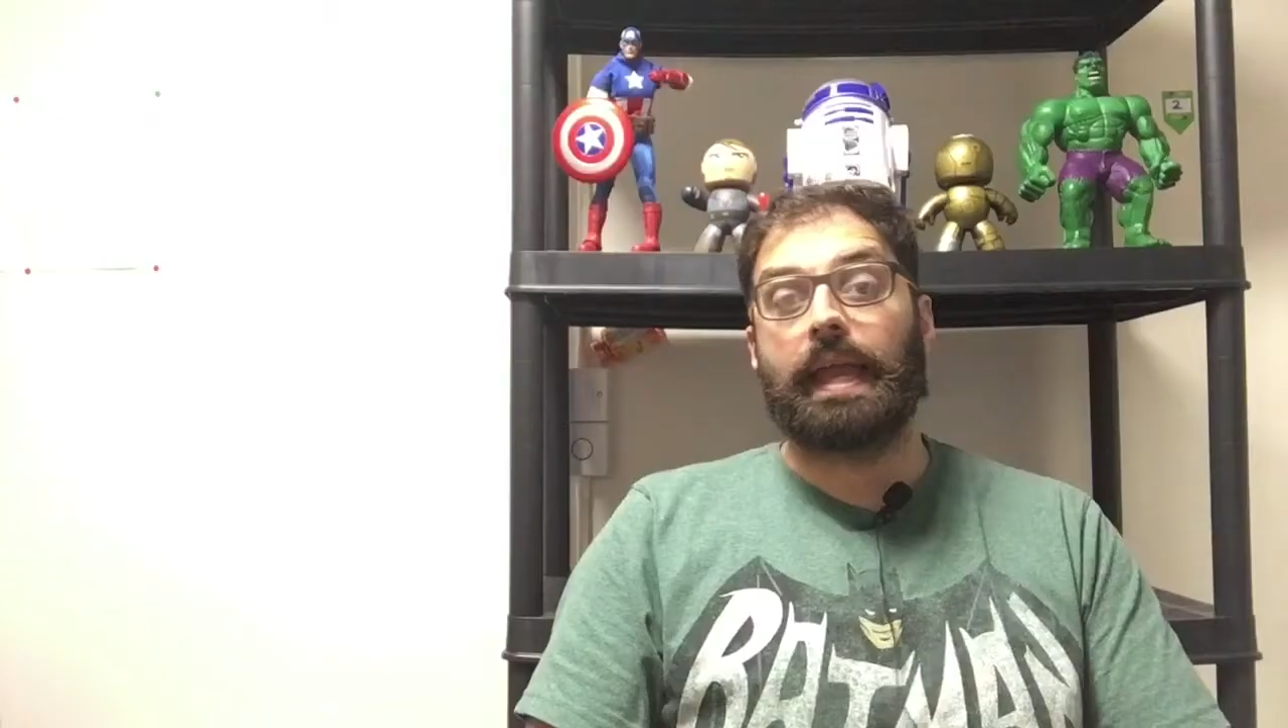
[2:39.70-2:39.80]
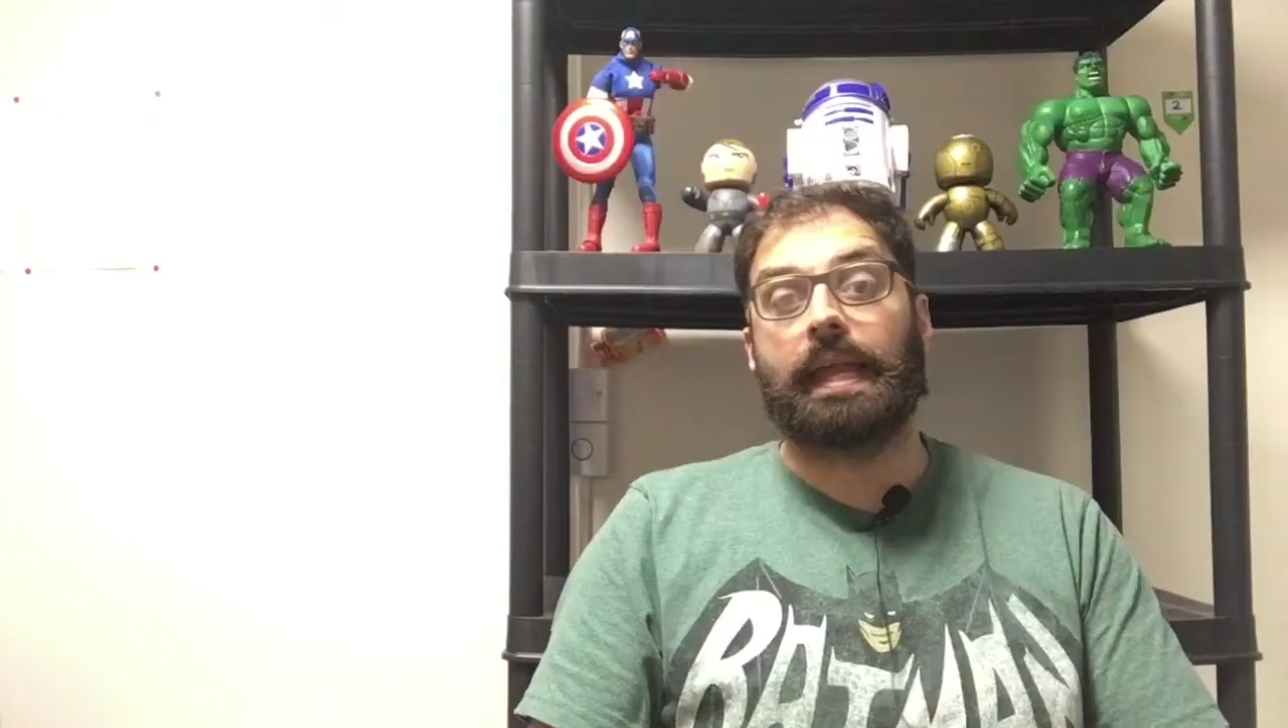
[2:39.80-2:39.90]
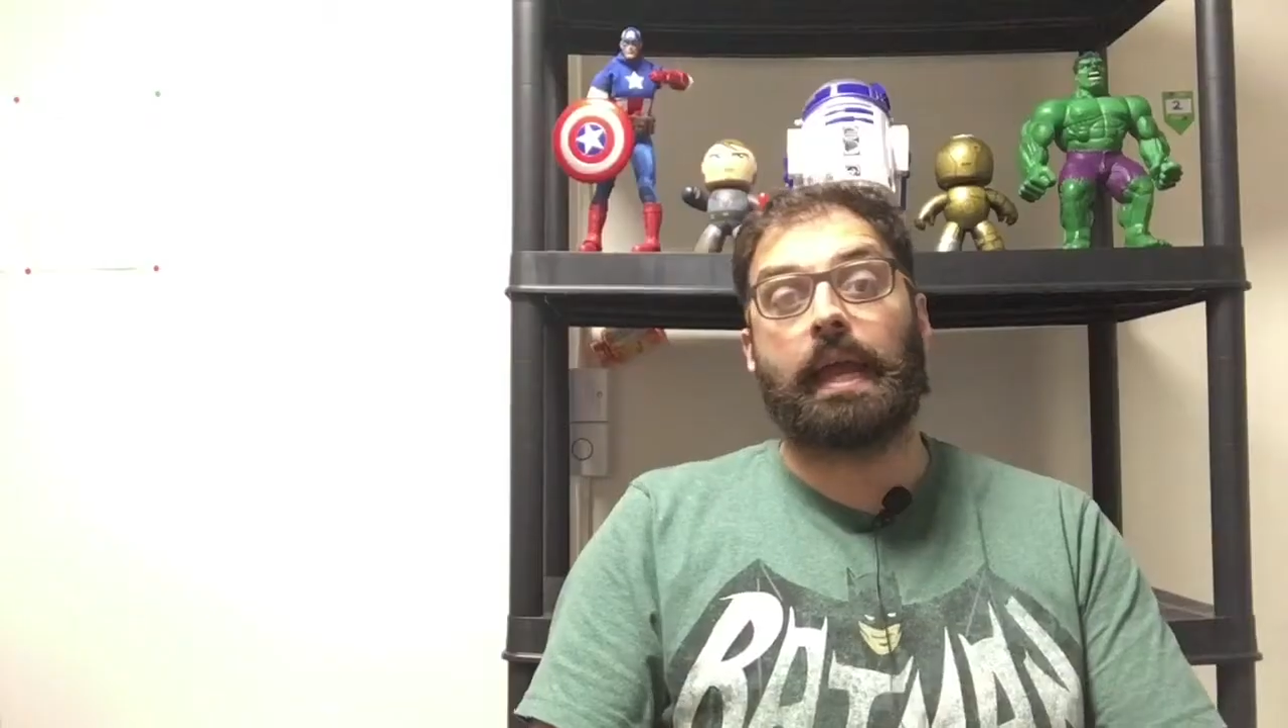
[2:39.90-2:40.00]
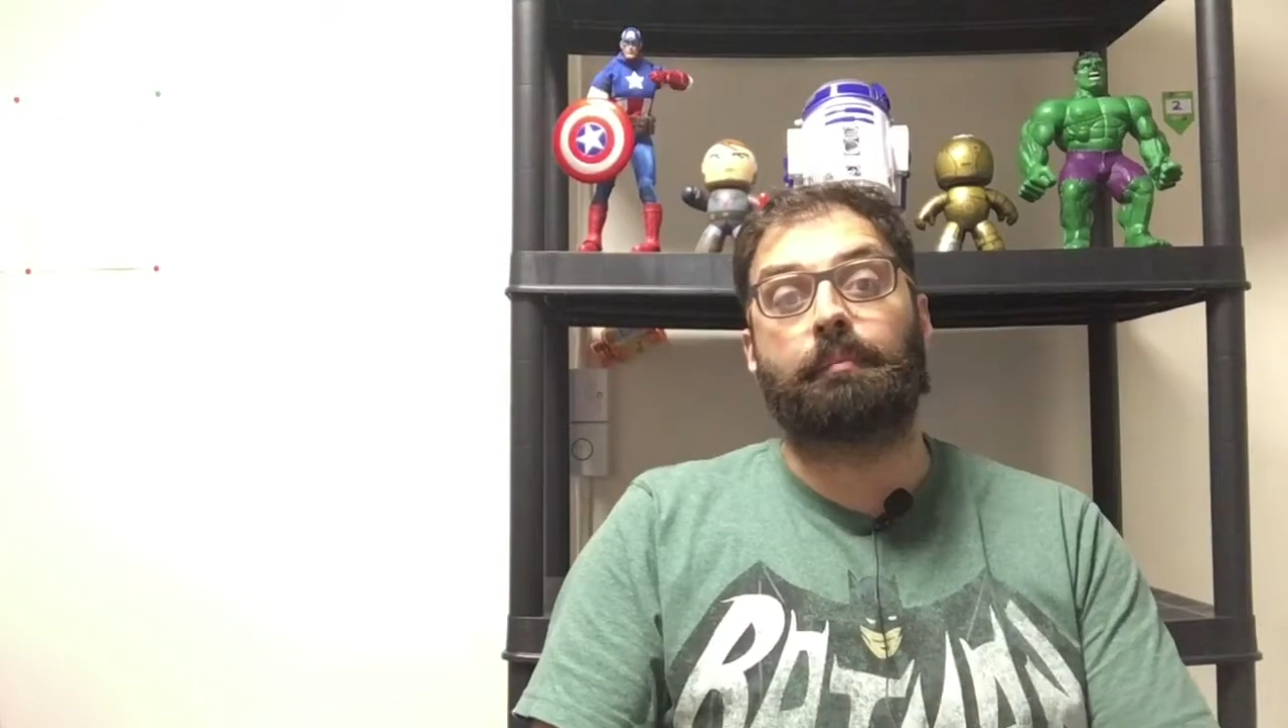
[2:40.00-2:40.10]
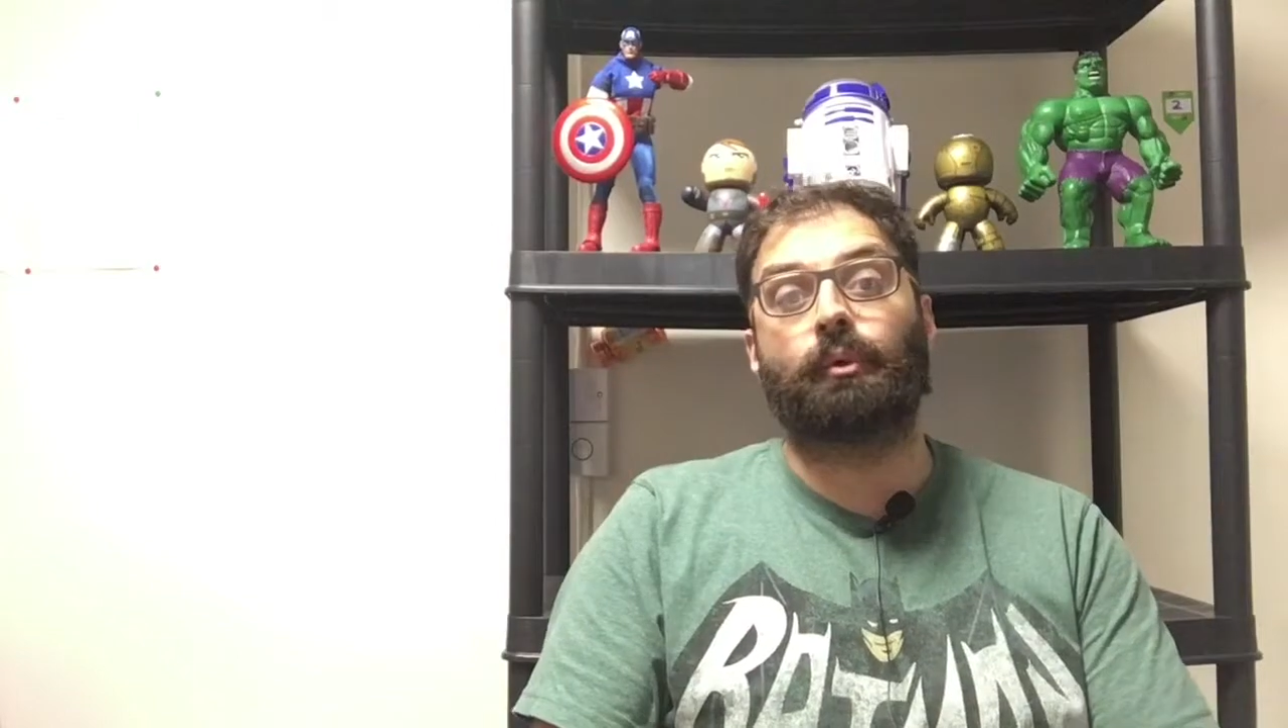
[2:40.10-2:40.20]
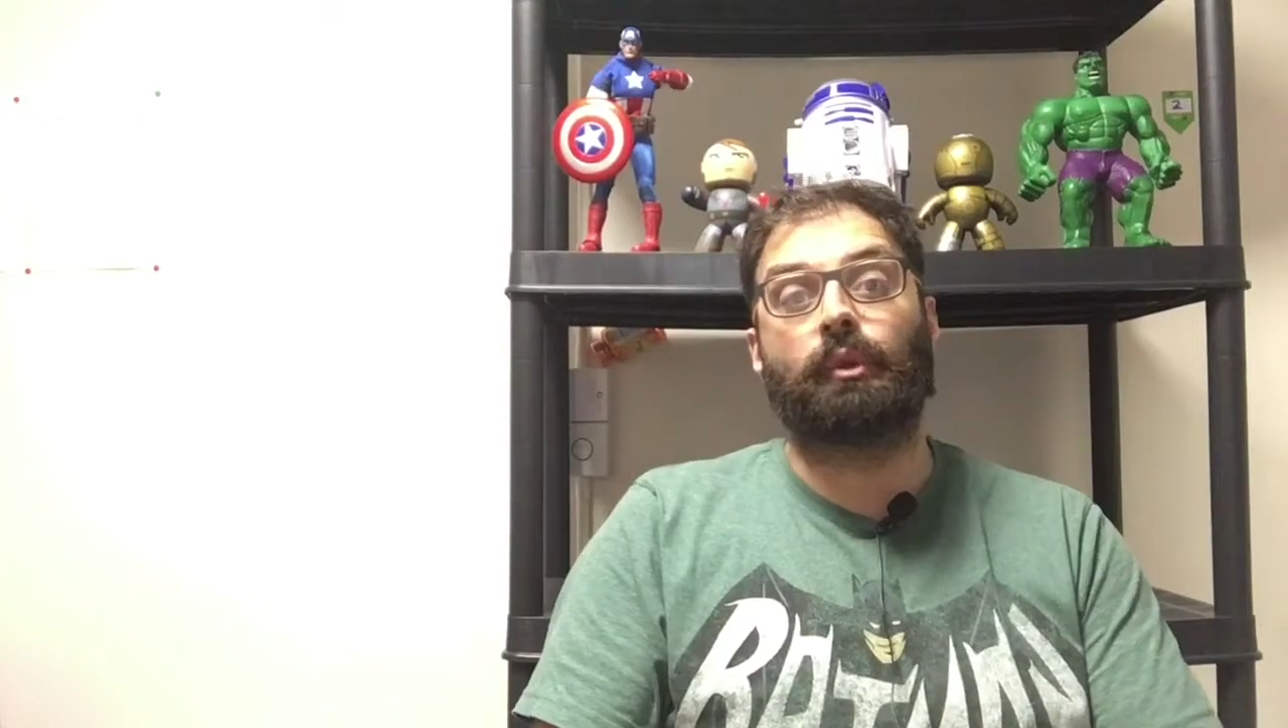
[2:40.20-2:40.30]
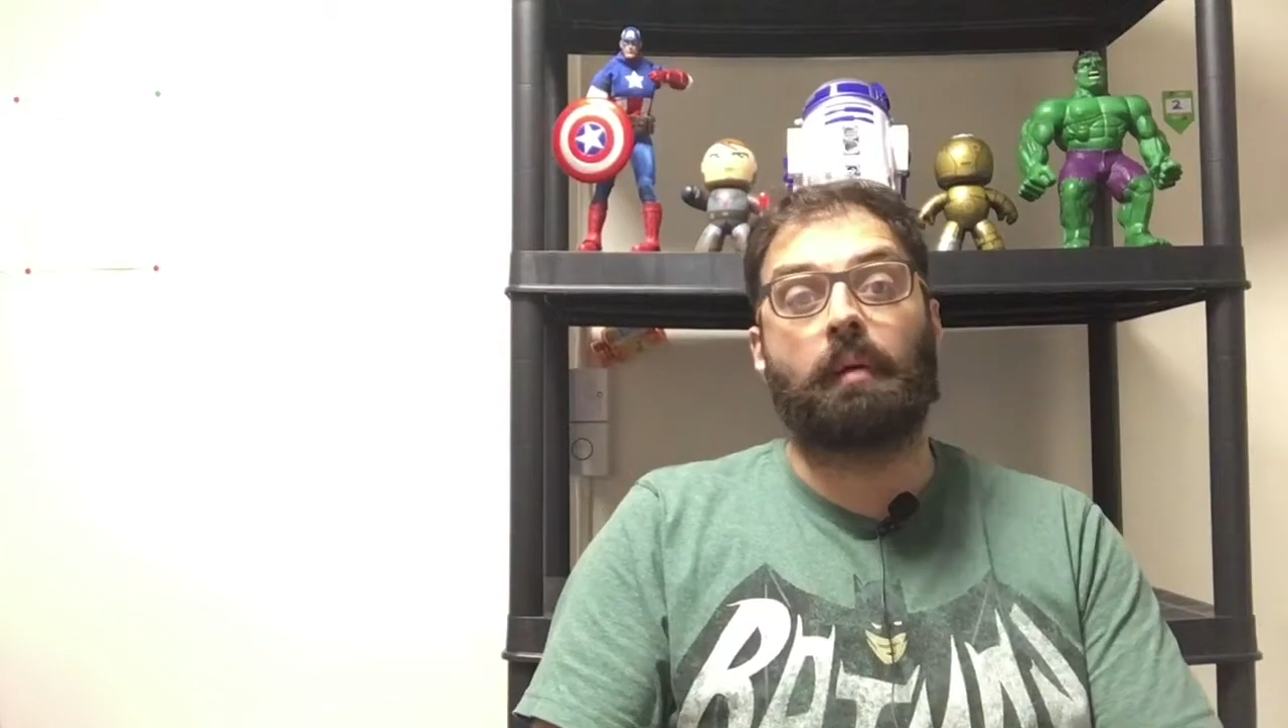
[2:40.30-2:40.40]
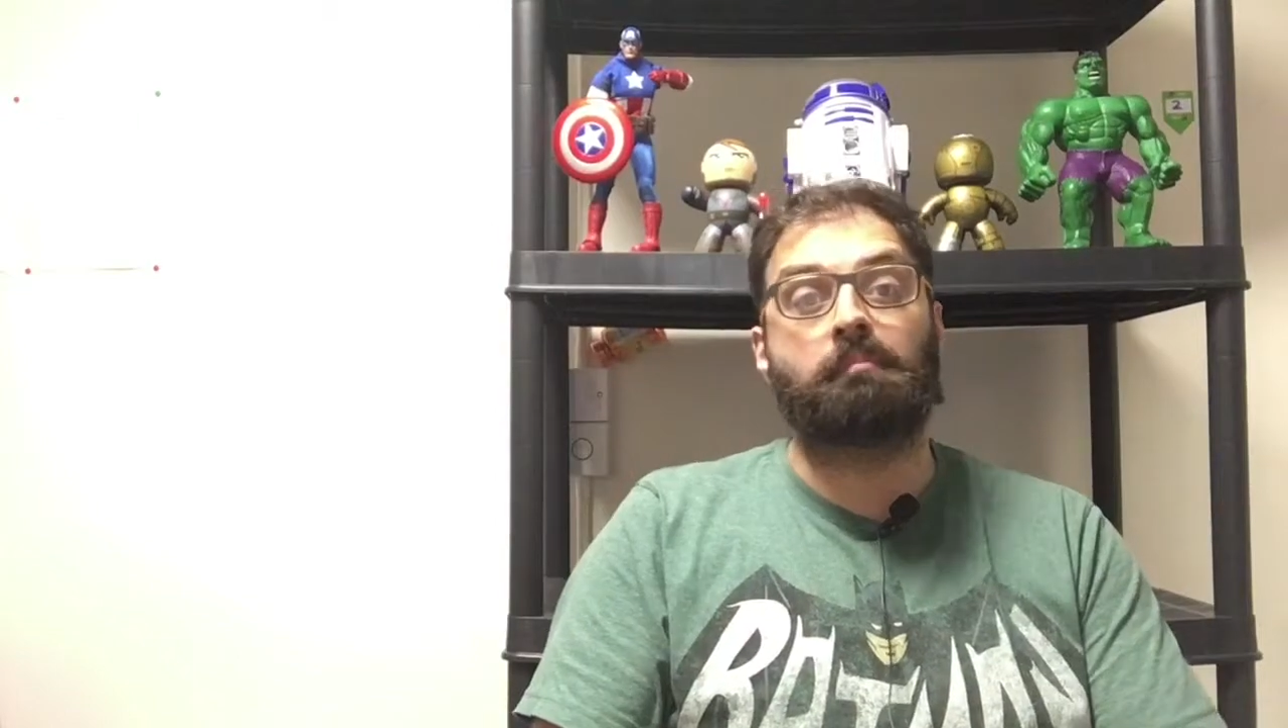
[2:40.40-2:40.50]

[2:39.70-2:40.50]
In April,